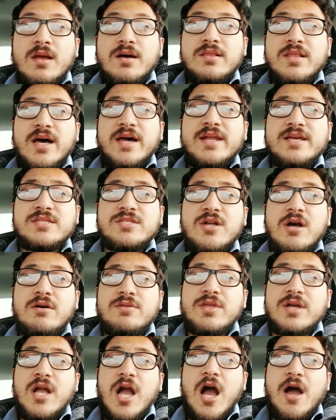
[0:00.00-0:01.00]
Let us know in
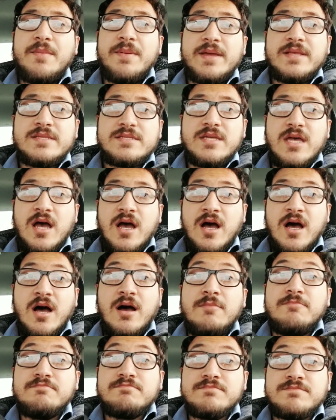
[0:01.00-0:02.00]
the comments.
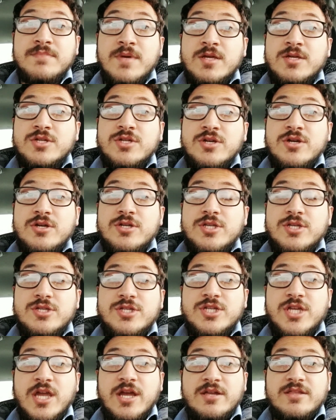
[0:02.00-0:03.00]
Make sure to
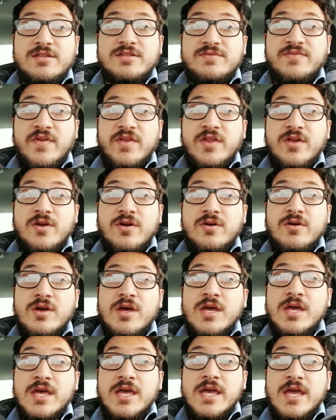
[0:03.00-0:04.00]
share this video
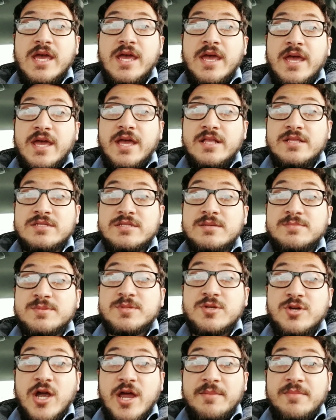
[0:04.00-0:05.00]
and
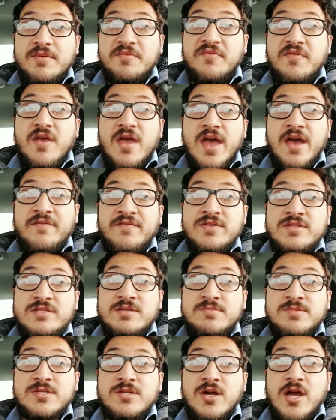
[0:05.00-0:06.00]
subscribe if you haven't
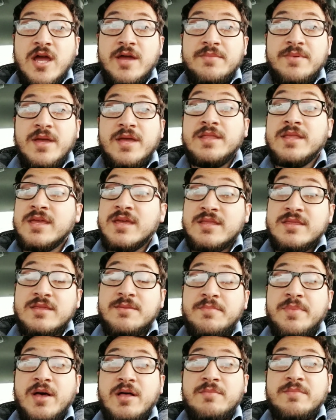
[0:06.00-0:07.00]
subscribed, and hit the
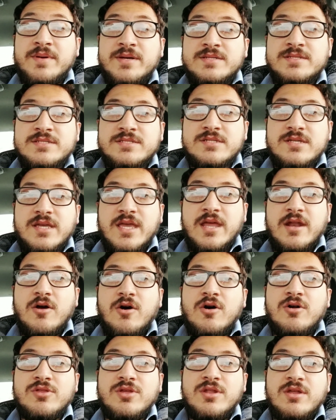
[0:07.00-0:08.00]
bell button to get
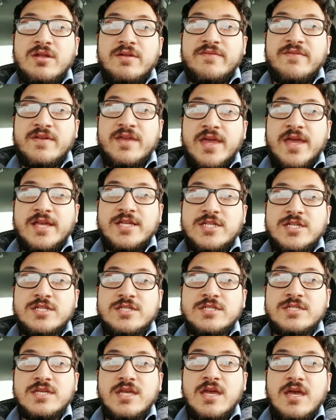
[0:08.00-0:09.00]
all the
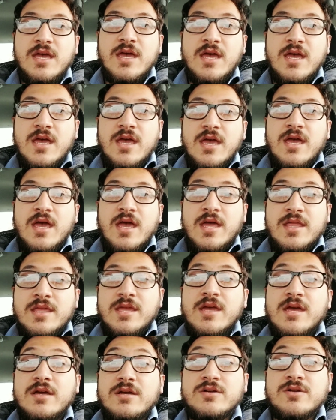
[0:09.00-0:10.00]
notifications. And
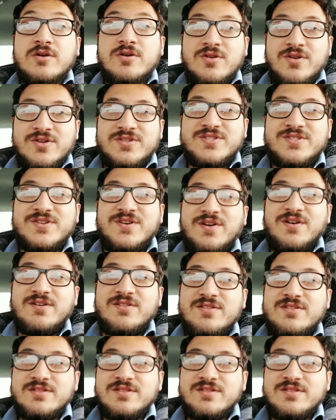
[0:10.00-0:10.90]
yeah, kudos to all.